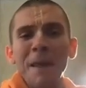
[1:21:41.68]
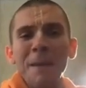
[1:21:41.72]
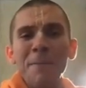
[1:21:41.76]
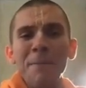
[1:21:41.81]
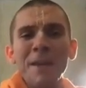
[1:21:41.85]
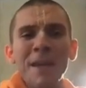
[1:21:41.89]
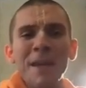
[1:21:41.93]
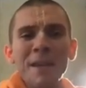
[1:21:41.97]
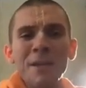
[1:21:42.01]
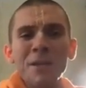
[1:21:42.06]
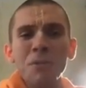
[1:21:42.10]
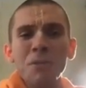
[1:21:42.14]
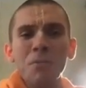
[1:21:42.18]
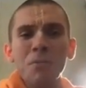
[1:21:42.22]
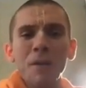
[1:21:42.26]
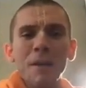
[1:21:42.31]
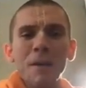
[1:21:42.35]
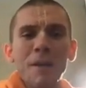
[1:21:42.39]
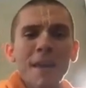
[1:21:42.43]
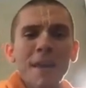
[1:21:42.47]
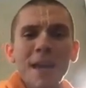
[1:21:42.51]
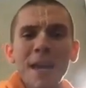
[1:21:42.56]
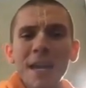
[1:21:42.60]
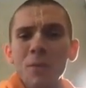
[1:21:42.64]
That they begin to
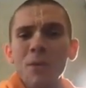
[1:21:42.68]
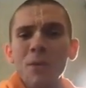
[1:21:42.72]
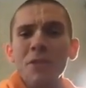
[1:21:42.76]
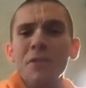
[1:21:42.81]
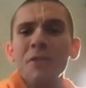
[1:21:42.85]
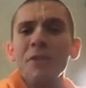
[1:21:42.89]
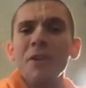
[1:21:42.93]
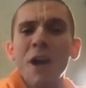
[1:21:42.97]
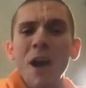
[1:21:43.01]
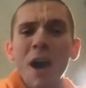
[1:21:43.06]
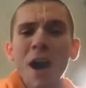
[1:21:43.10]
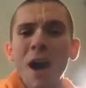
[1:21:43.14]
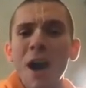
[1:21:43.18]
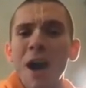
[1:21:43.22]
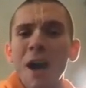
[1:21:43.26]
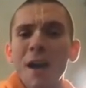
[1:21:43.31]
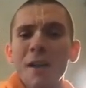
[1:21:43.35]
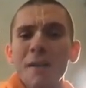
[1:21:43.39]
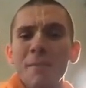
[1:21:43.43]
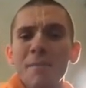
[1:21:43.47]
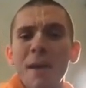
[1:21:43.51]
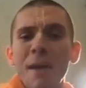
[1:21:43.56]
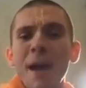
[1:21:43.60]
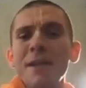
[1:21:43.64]
relate with
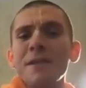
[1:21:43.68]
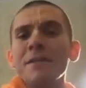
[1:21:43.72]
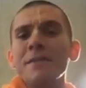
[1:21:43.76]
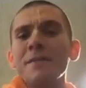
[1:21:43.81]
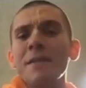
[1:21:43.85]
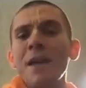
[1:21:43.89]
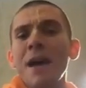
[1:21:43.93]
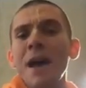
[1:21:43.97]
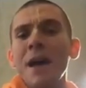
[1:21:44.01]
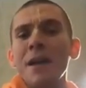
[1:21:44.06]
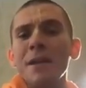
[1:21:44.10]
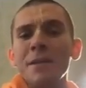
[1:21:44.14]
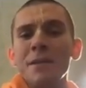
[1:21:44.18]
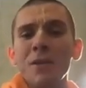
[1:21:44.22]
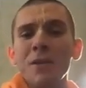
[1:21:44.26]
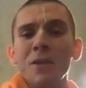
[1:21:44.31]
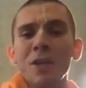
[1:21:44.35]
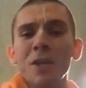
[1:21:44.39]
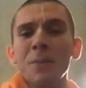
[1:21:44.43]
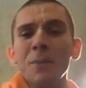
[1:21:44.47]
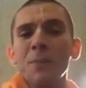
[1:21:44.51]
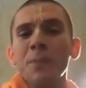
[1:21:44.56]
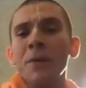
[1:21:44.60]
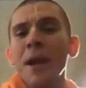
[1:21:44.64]
God. Imagine that,
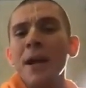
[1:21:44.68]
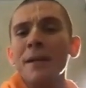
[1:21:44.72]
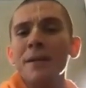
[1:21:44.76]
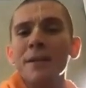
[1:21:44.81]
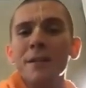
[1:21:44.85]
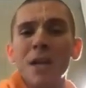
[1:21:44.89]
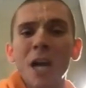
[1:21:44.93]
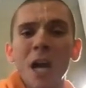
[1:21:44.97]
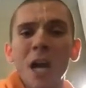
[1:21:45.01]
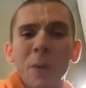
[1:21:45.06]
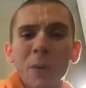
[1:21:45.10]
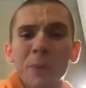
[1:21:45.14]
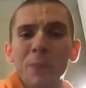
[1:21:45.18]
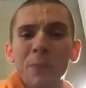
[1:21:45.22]
you're praying to God.